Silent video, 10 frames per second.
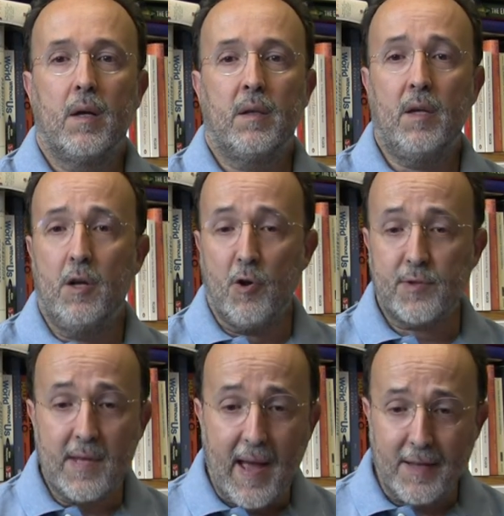He knows
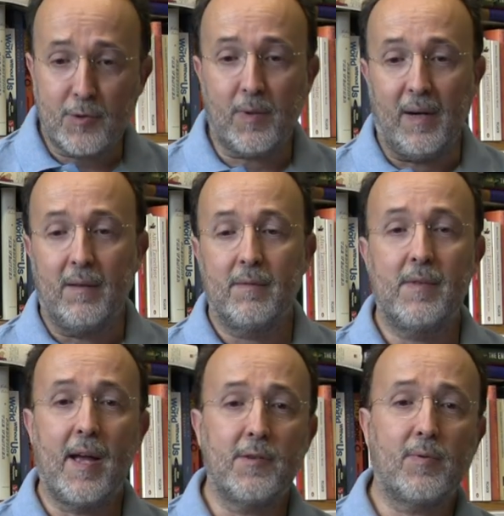the answer.
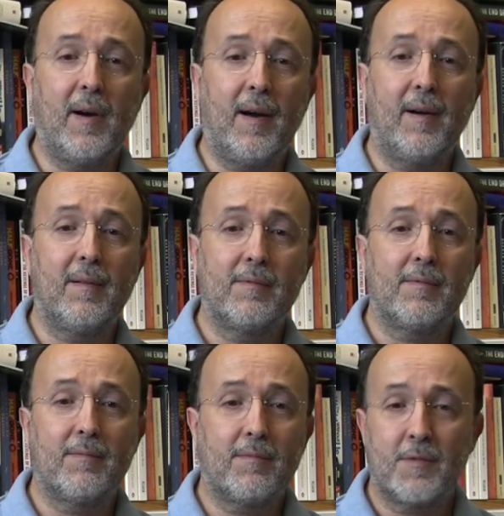The answer are
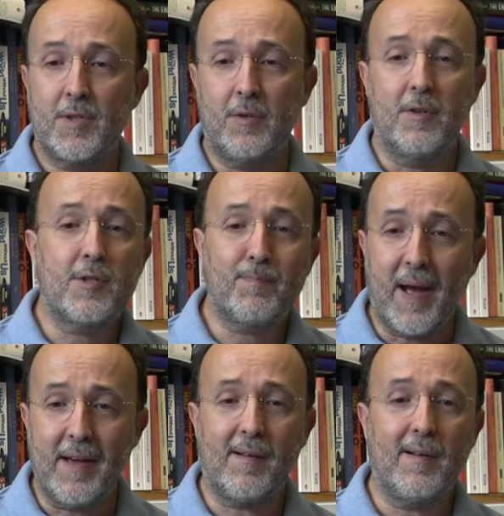certain
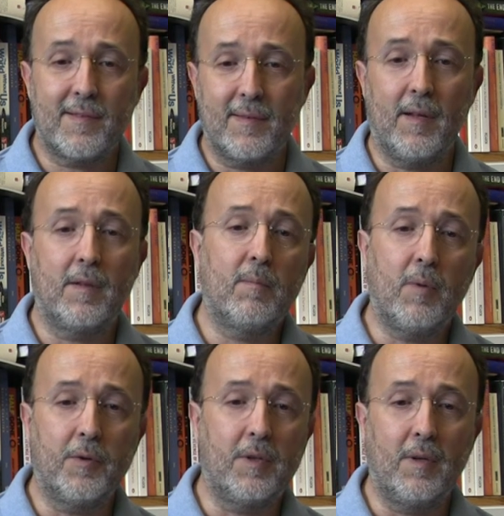spirals that the
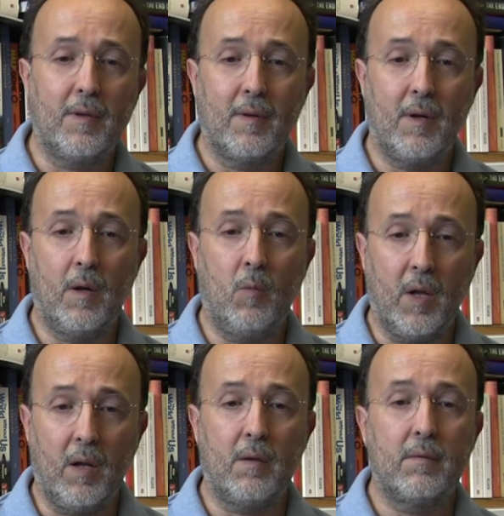body uh,
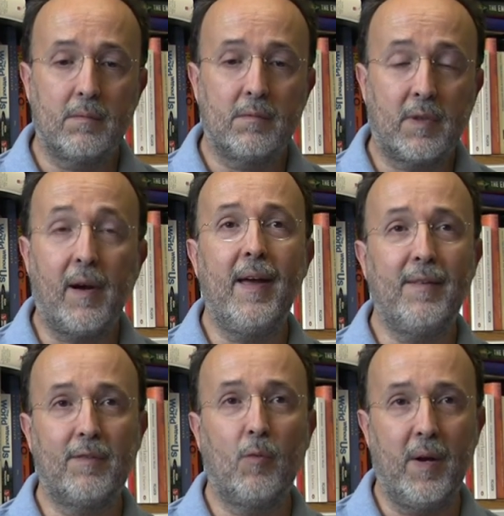will
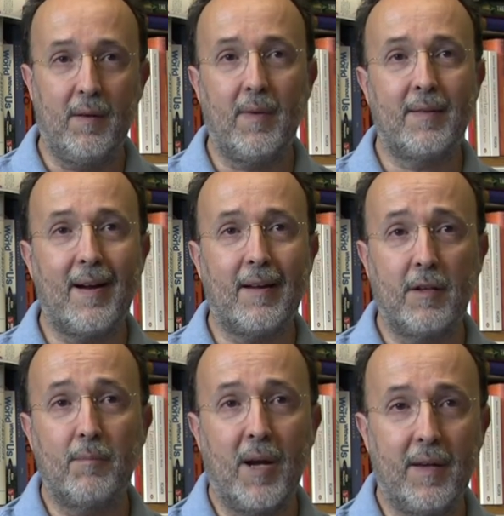trace when
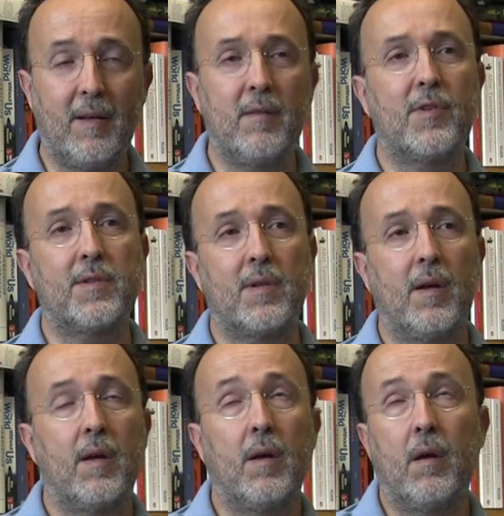attracted by an inverse
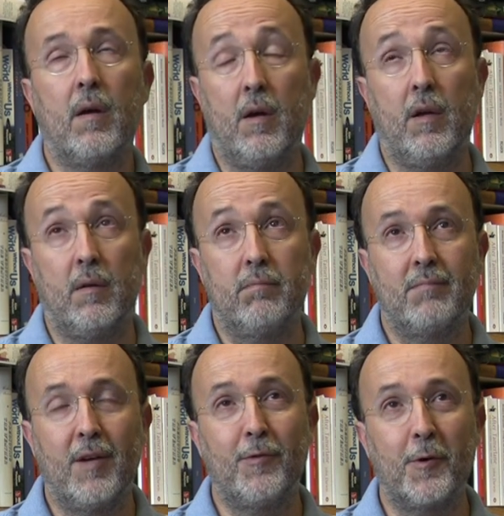uh,
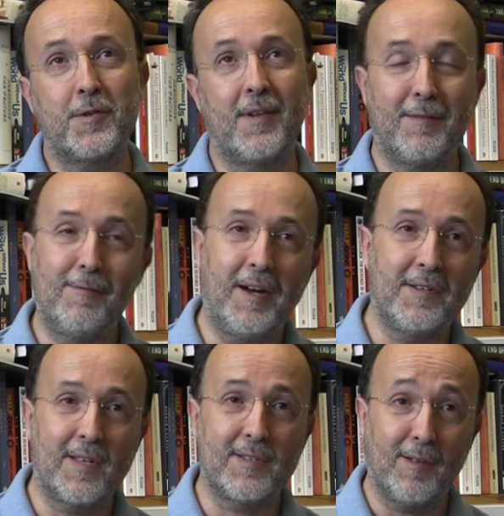a force that
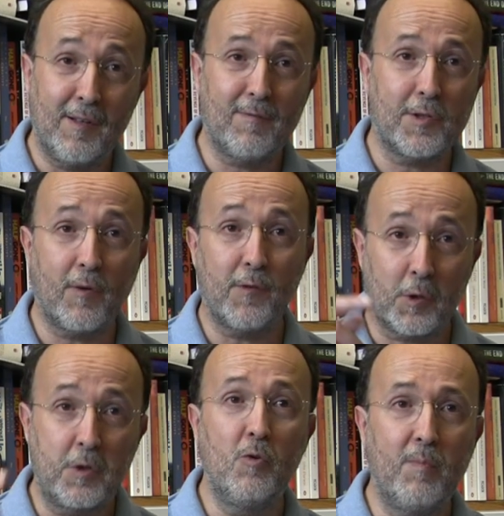varies as the inverse of the
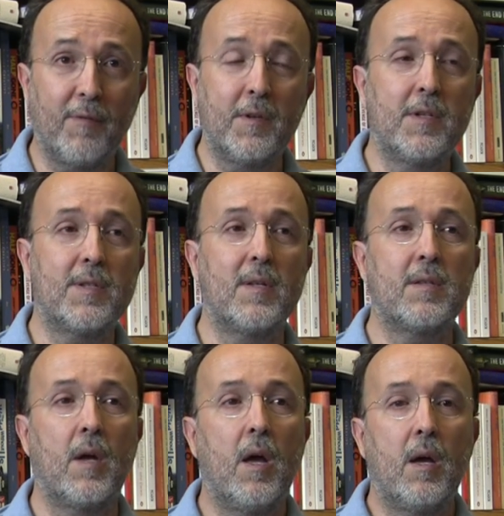cube of the distance.